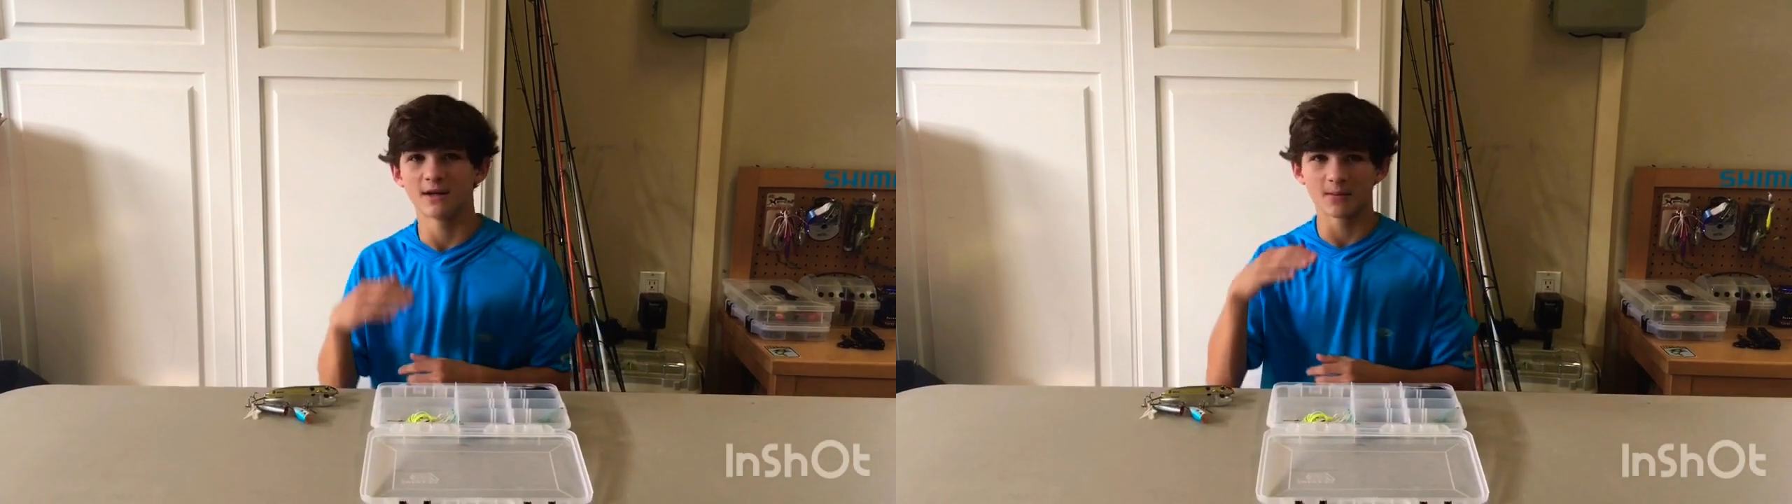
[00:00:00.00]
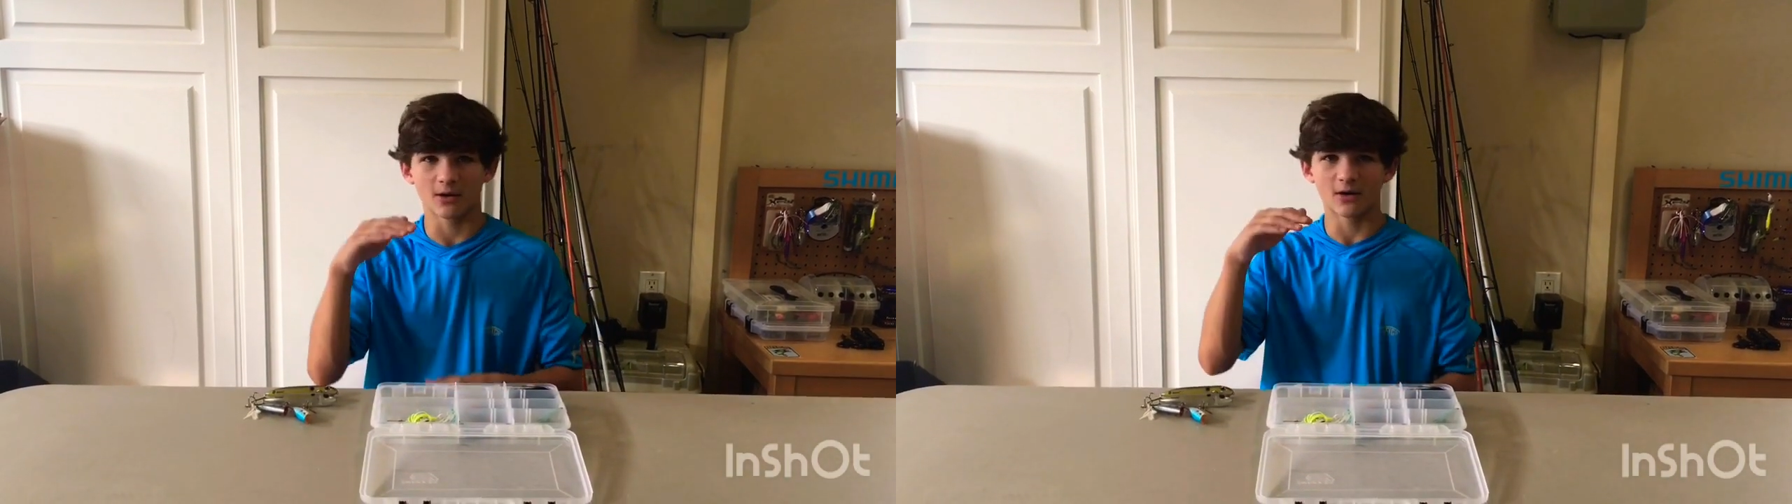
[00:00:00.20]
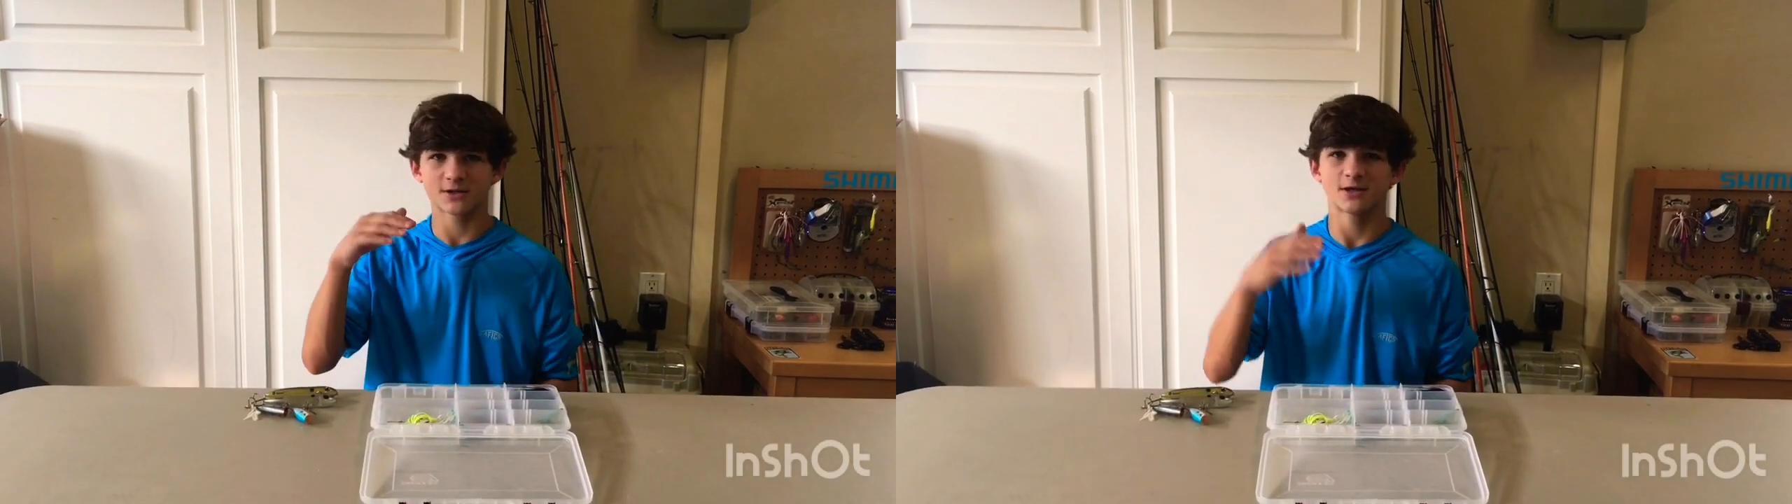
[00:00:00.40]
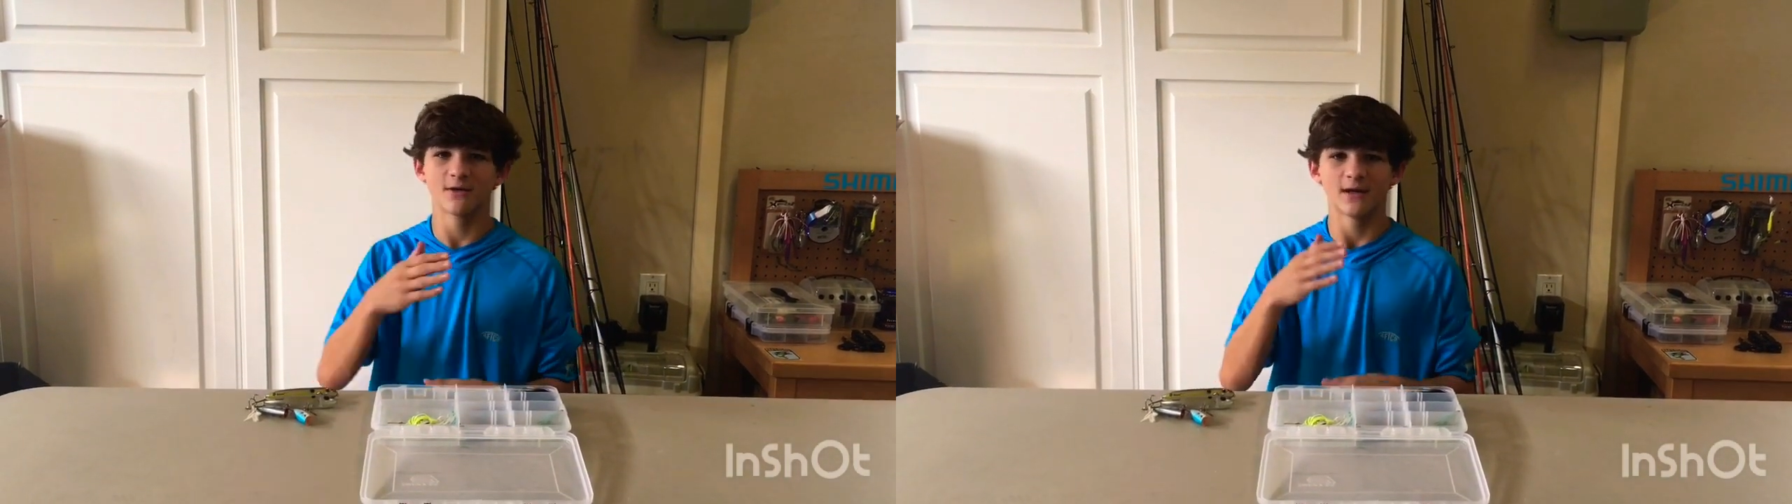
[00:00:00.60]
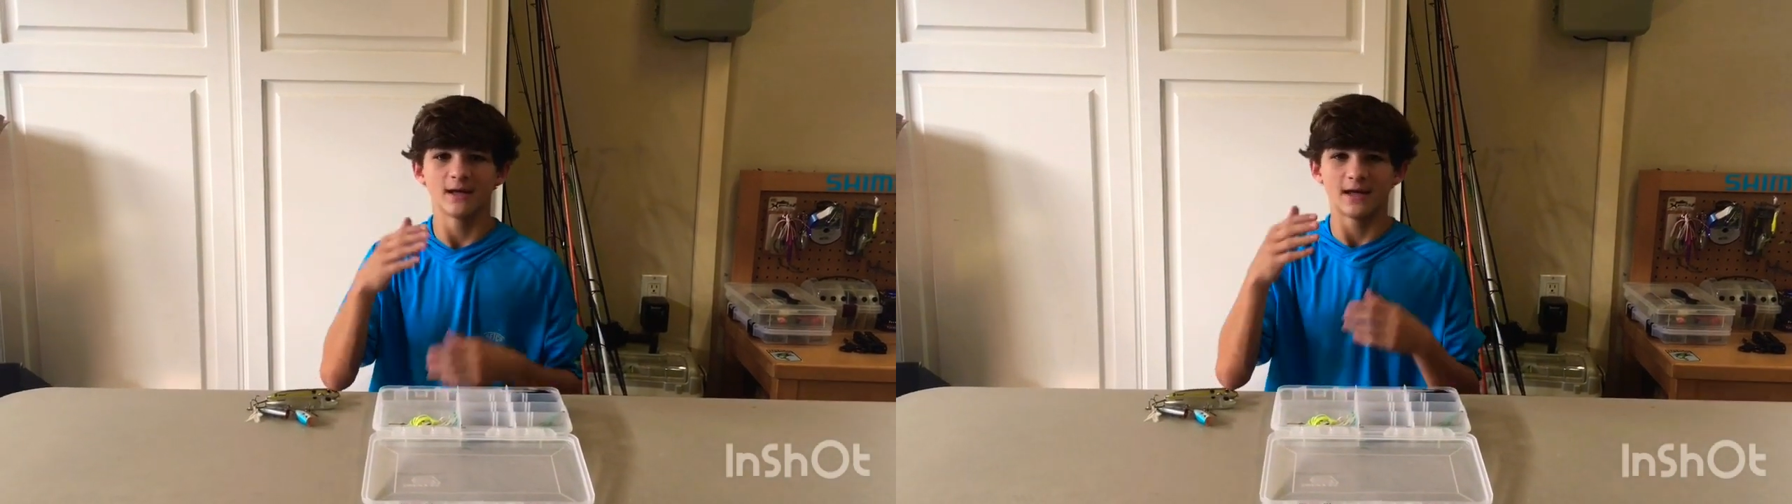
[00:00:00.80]
but
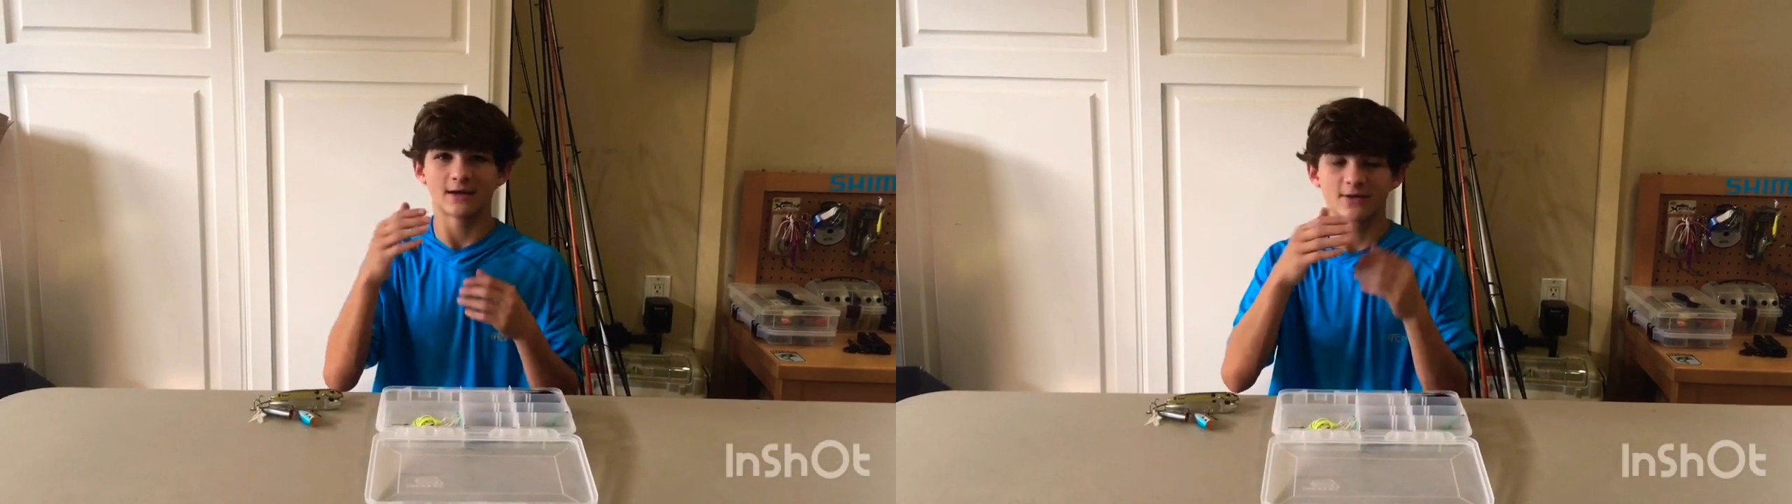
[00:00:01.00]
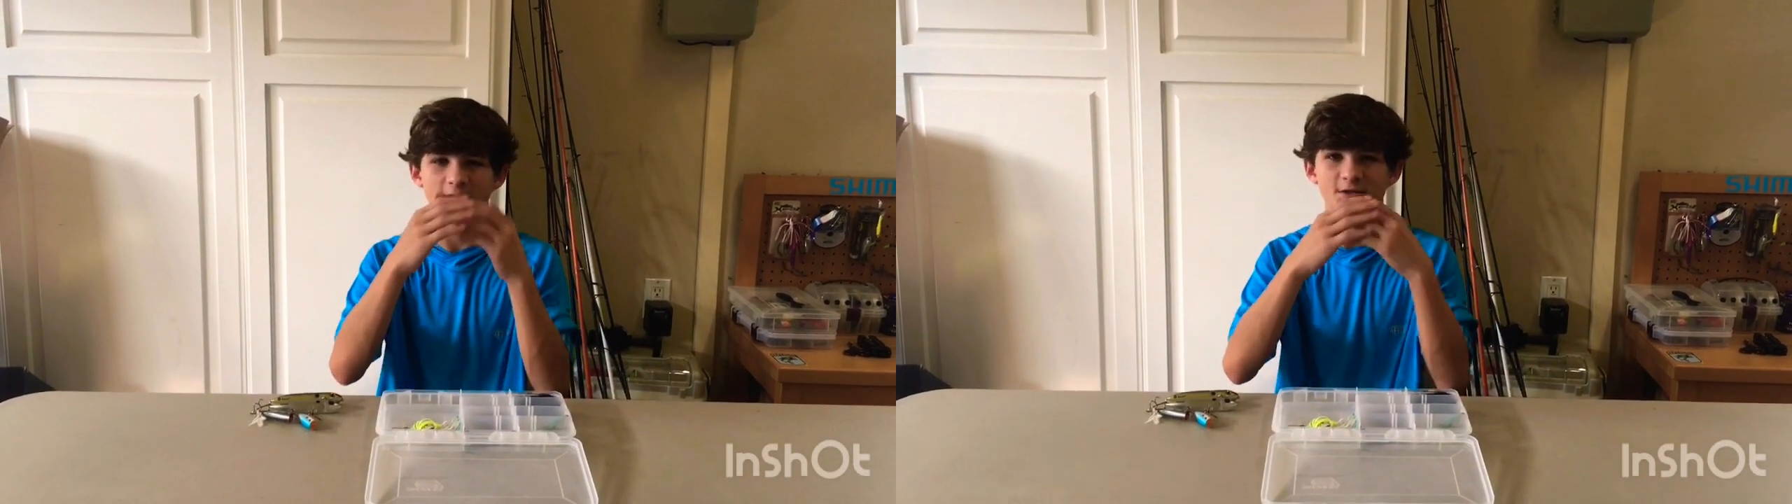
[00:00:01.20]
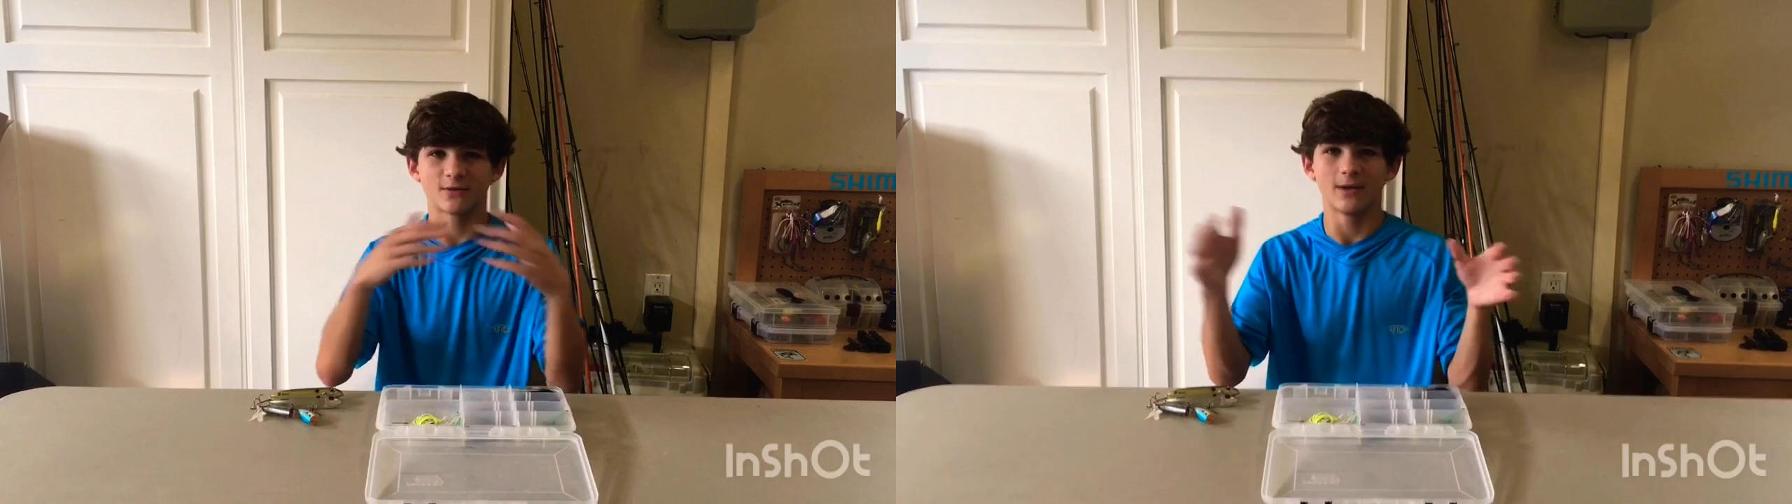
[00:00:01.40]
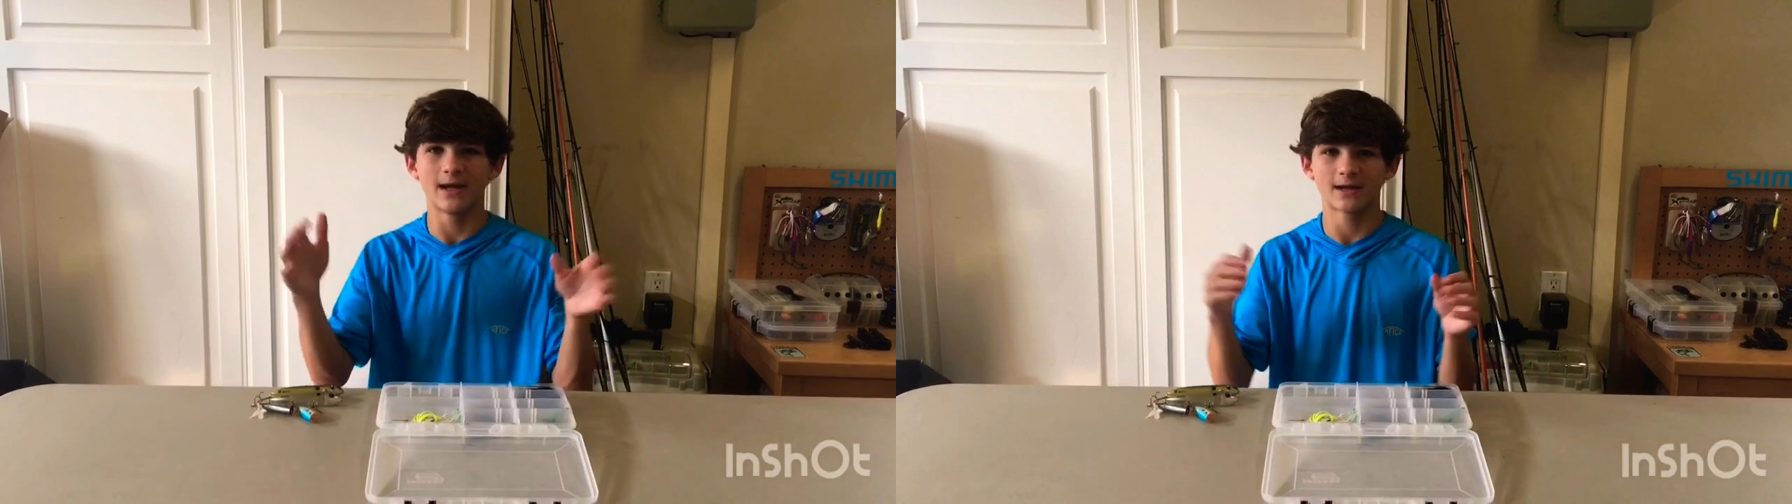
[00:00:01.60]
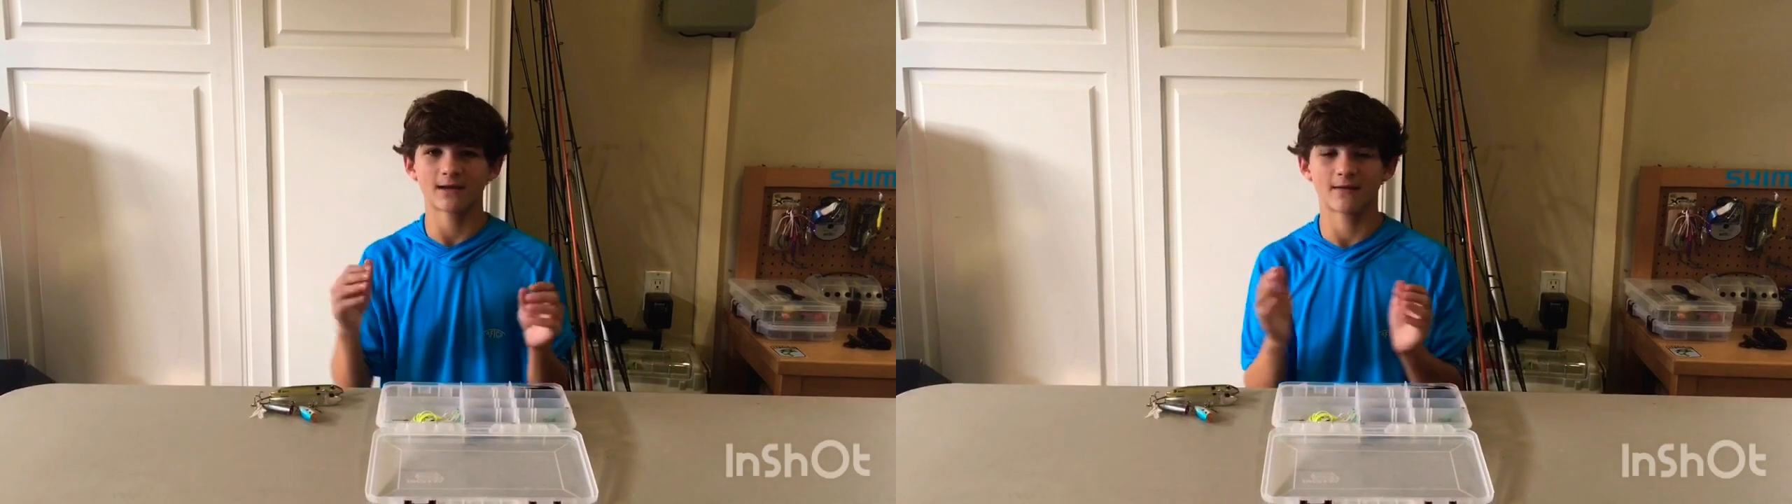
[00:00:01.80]
also it creates a
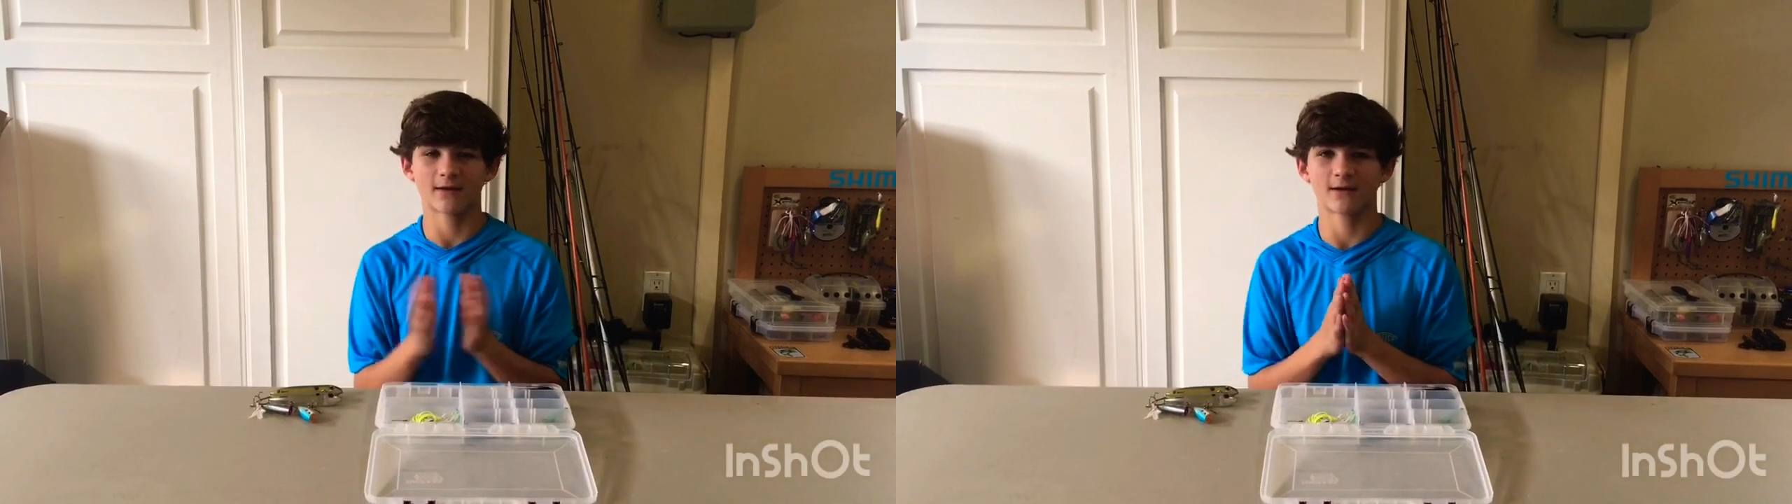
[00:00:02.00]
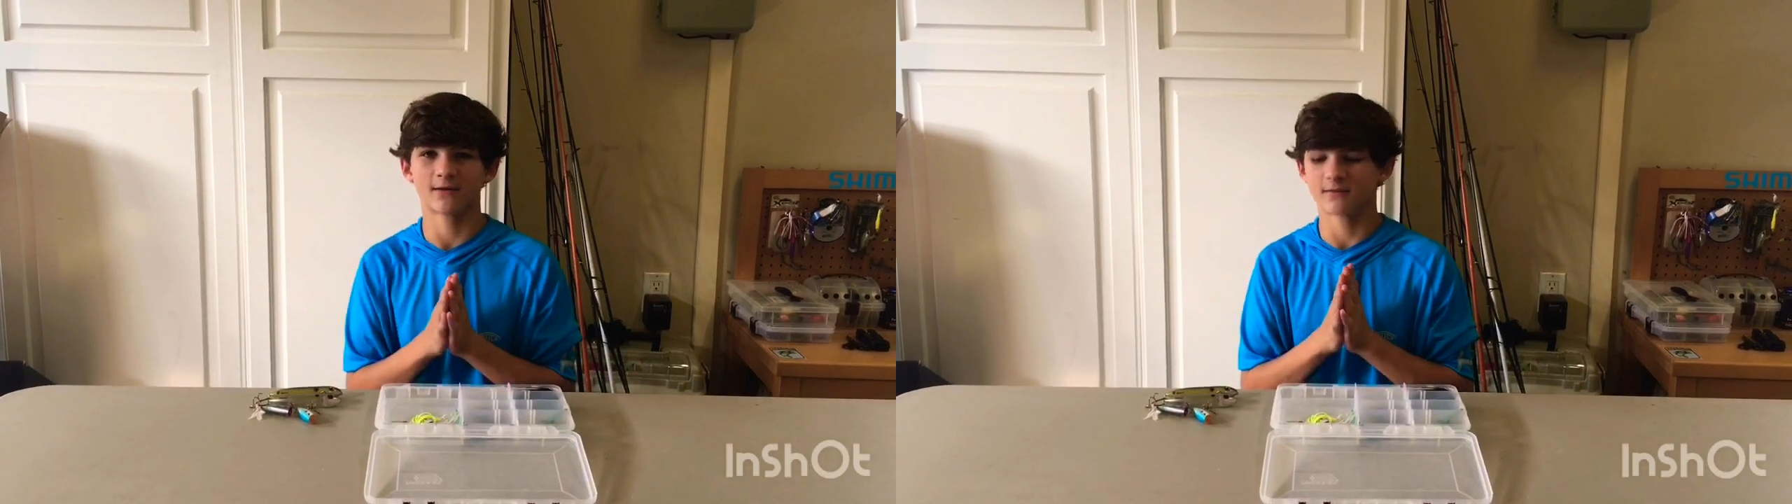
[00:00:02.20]
wake that